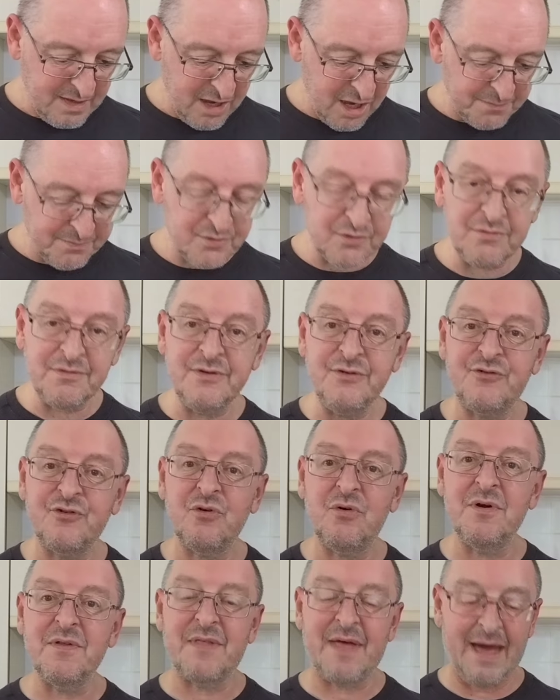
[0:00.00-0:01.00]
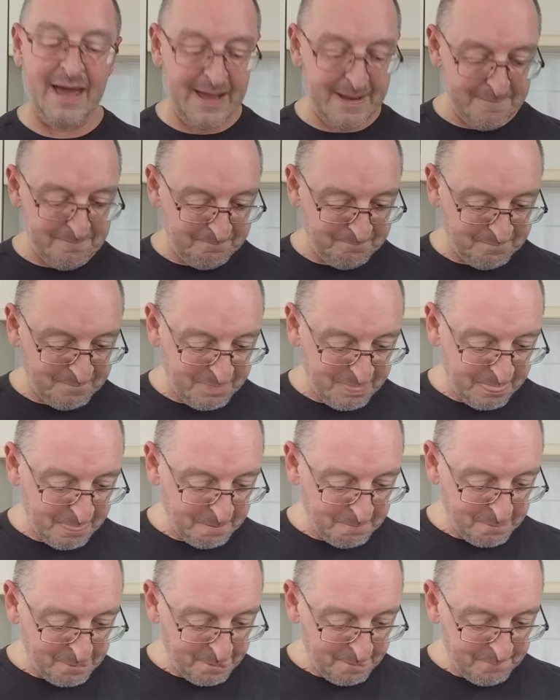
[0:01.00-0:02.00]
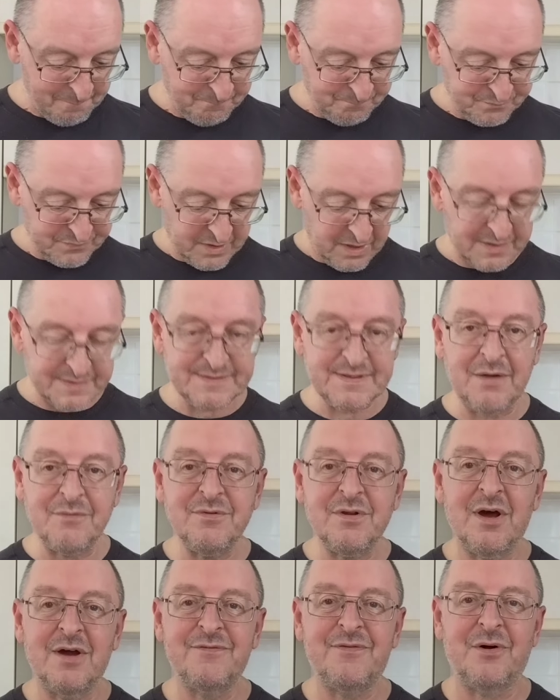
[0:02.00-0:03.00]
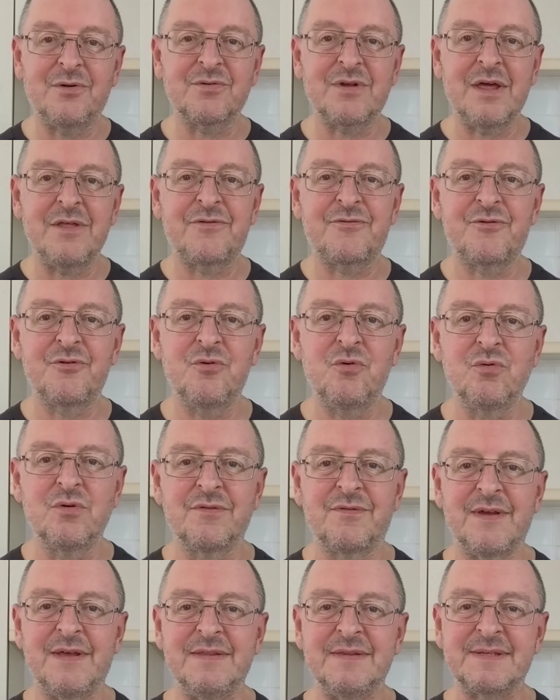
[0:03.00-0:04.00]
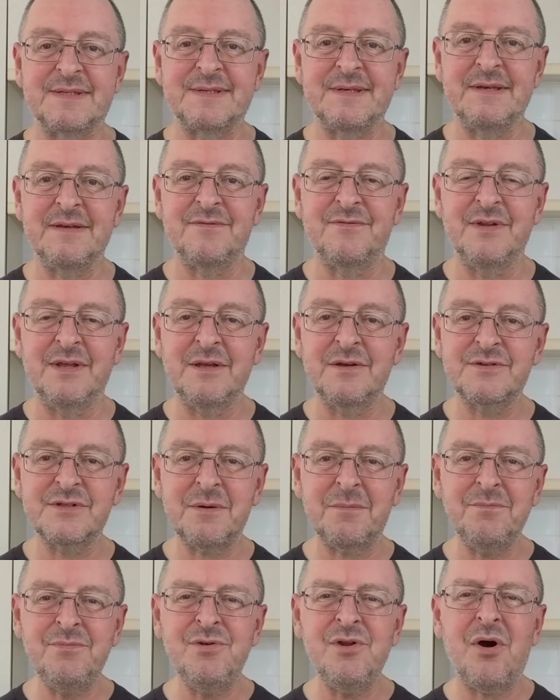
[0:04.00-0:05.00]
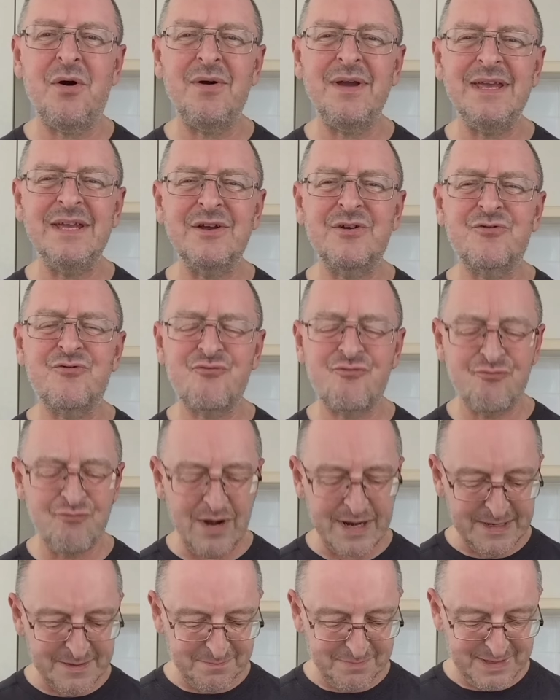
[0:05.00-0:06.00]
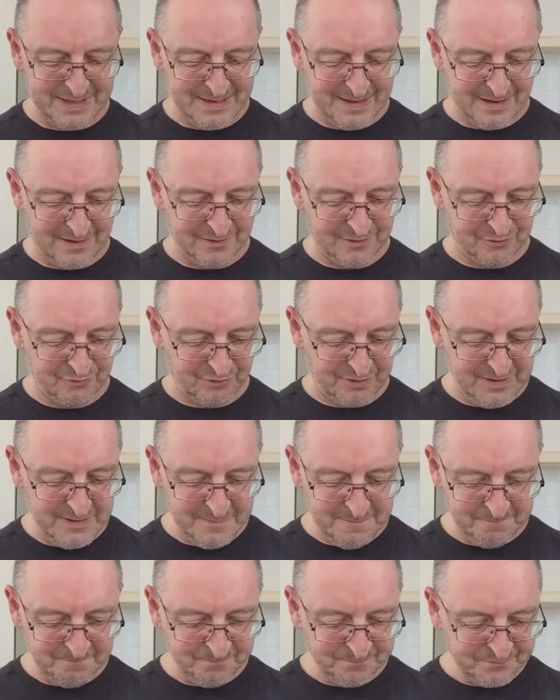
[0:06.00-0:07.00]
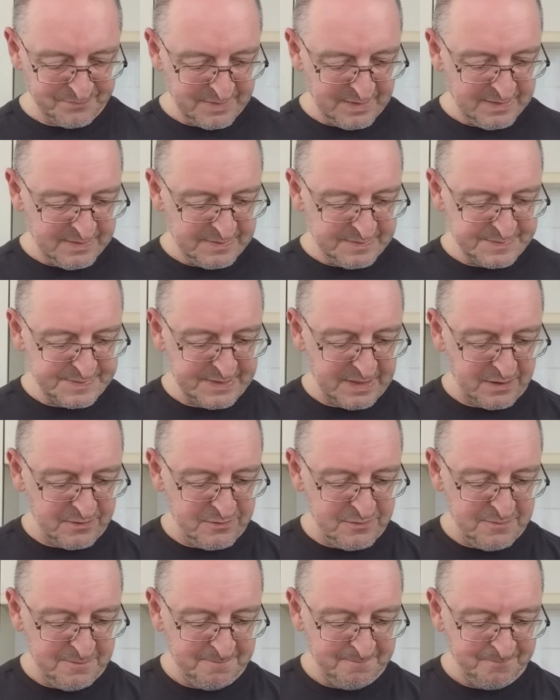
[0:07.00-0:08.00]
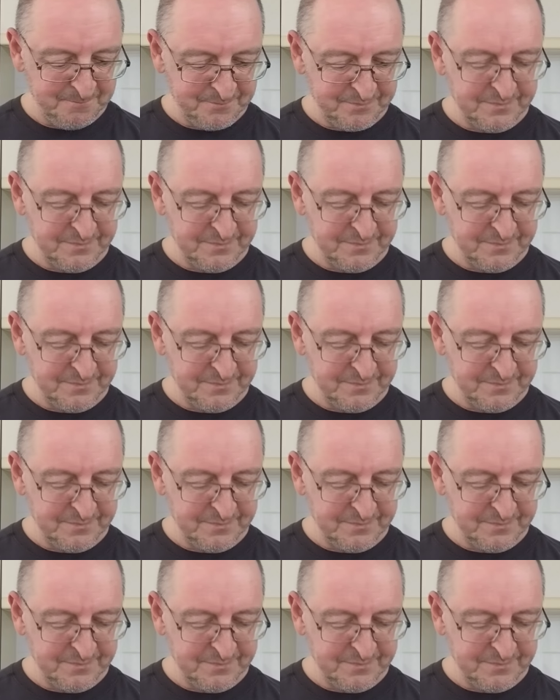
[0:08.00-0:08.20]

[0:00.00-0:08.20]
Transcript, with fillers: I'm going to enjoy that. I don't know if I'll get through all of it this evening because I'm not incredibly hungry. So